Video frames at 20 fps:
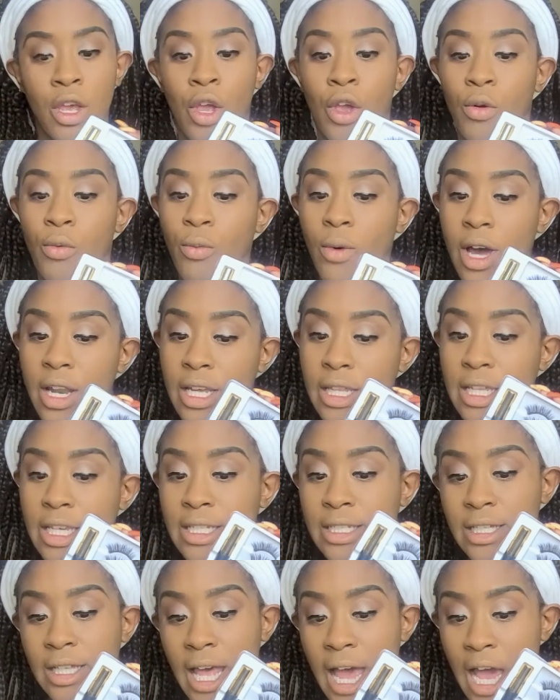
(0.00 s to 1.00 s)
one of
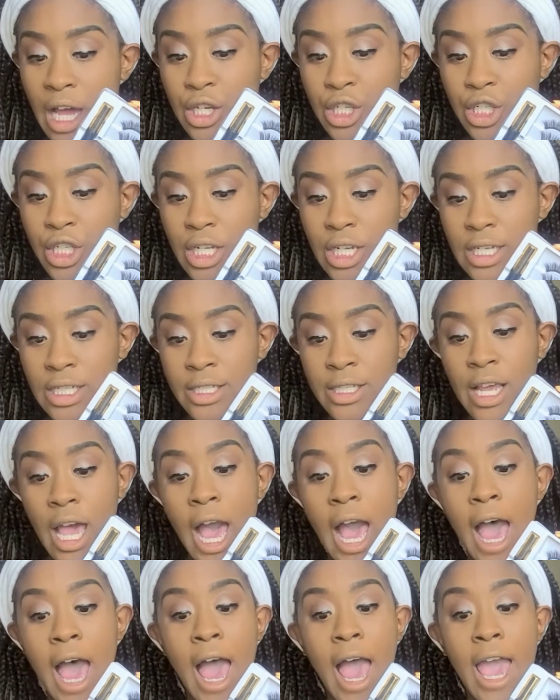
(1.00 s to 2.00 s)
these lashes.
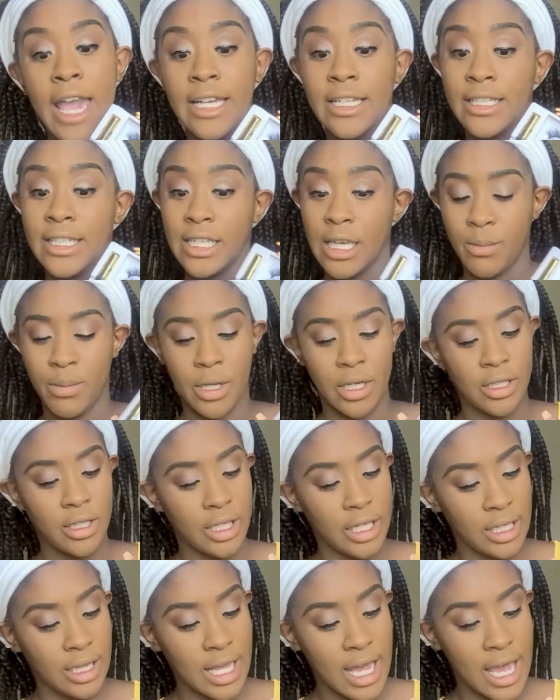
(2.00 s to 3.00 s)
I
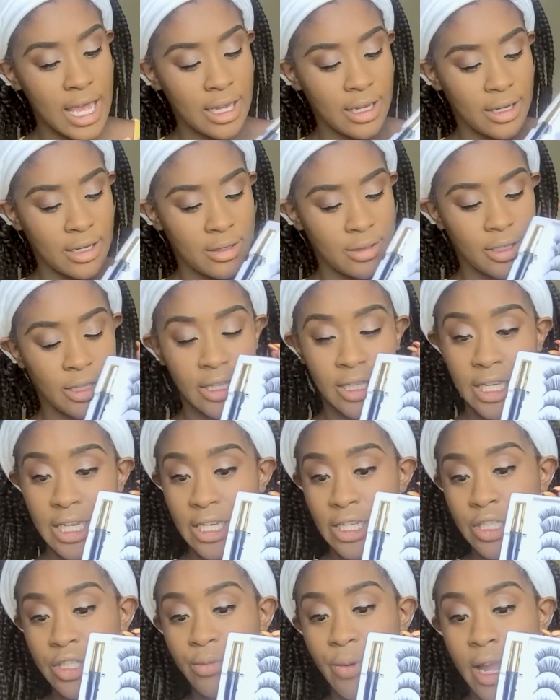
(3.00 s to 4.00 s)
typically like
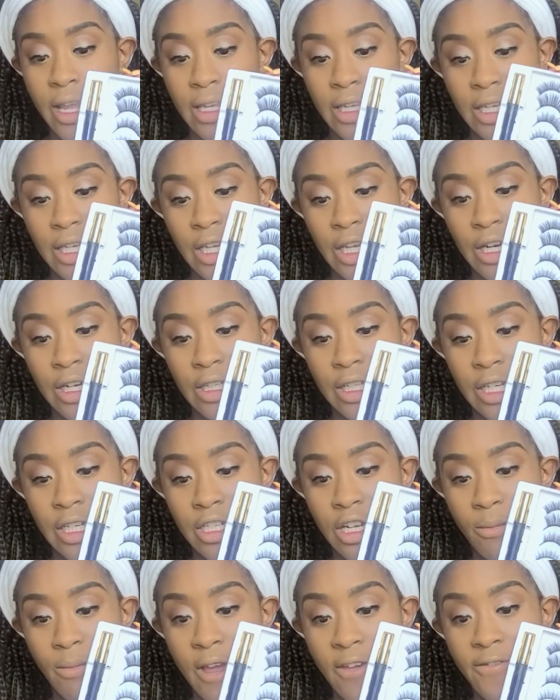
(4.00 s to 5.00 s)
these right here.
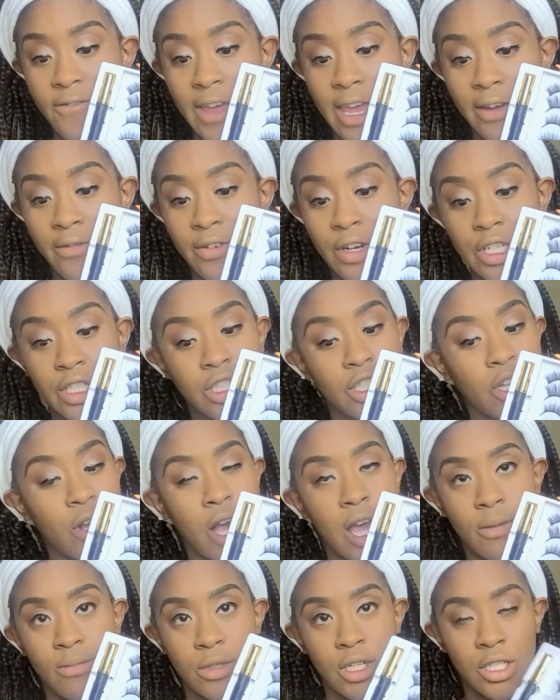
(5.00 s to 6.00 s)
These are my favorites, so
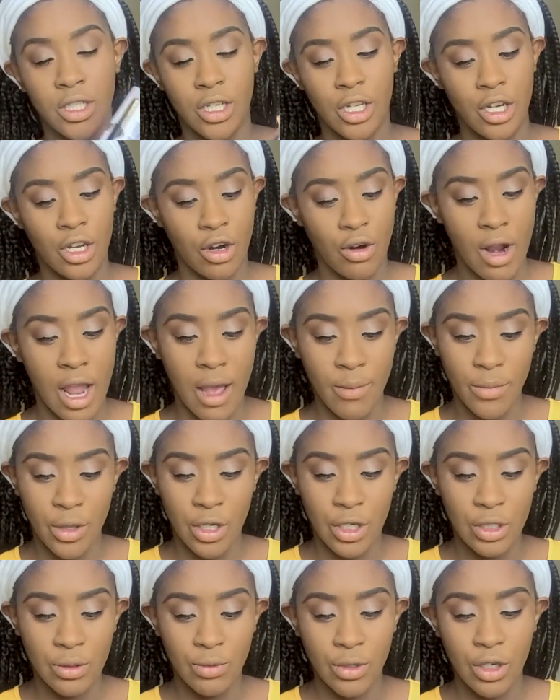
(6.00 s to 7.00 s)
I'm just gonna grab
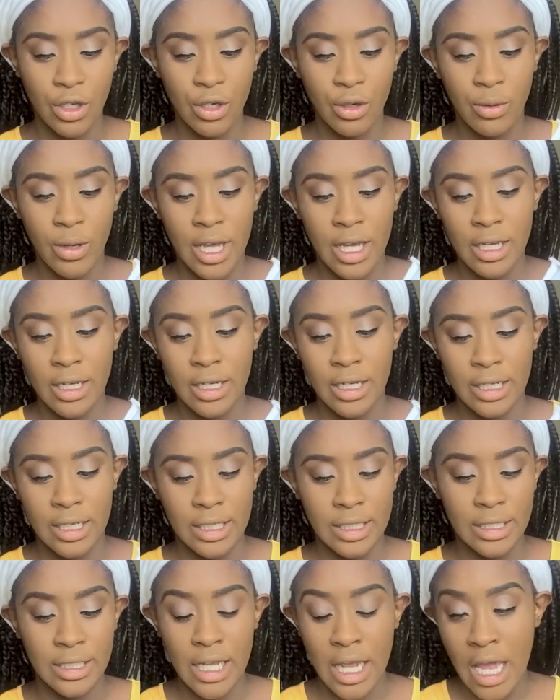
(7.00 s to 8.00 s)
those real quick
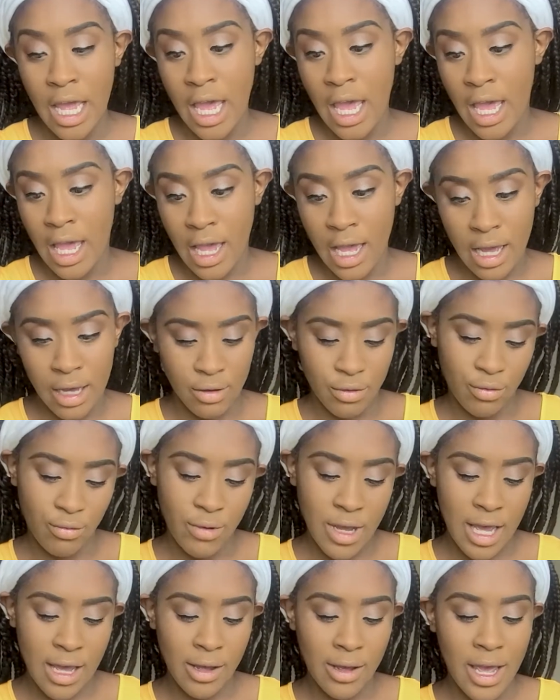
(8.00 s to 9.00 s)
because,
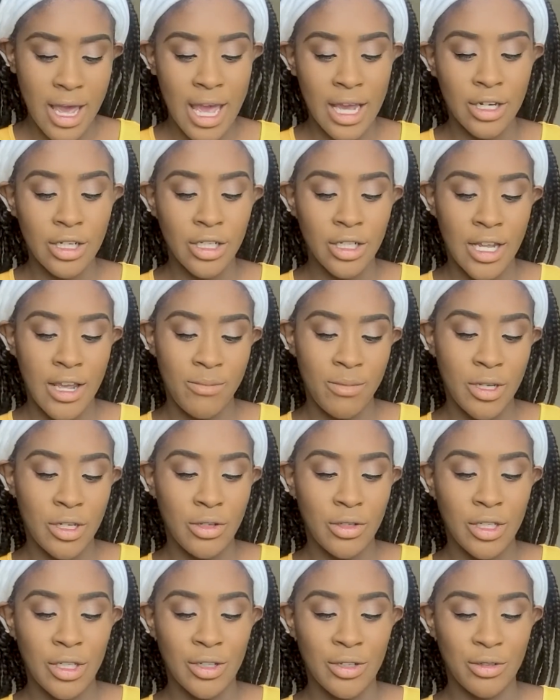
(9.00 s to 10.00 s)
well, actually I've been
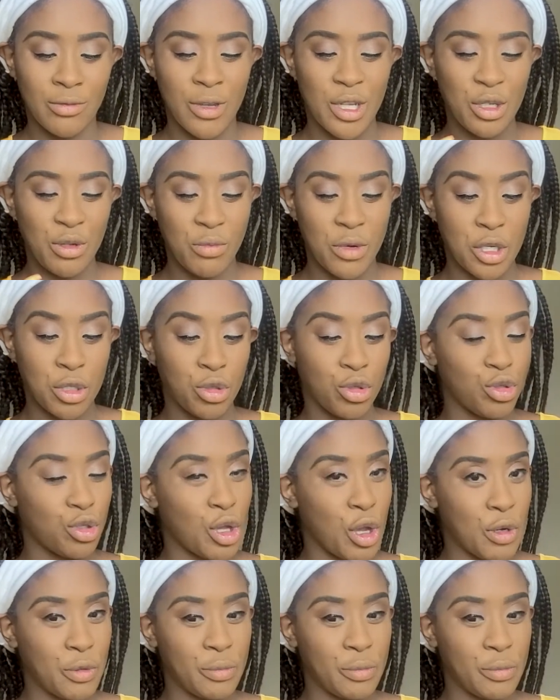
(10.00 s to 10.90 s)
using those way too much, so